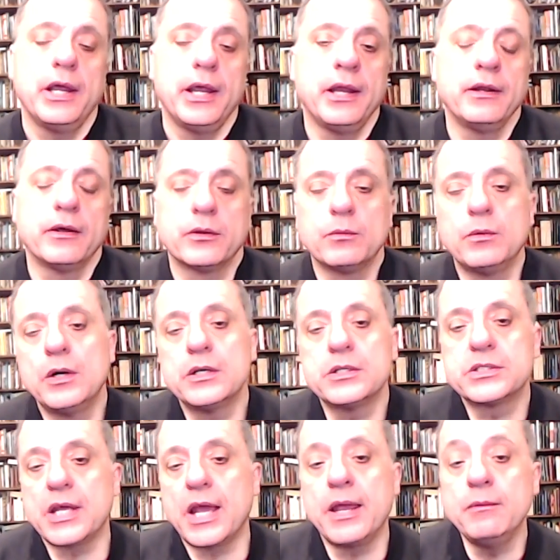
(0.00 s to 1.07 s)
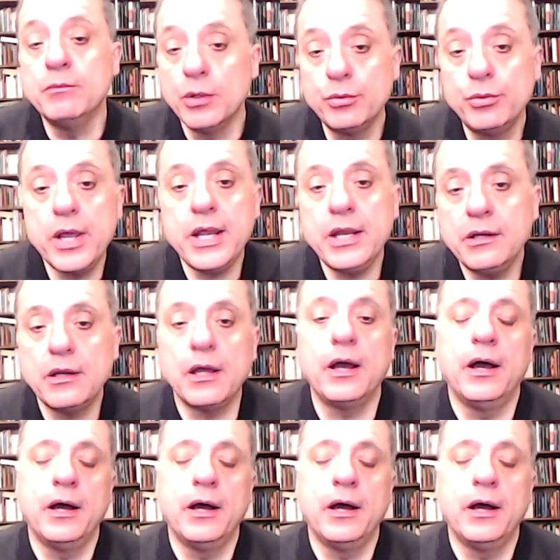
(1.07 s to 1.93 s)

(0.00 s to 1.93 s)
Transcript: in other words, a Marine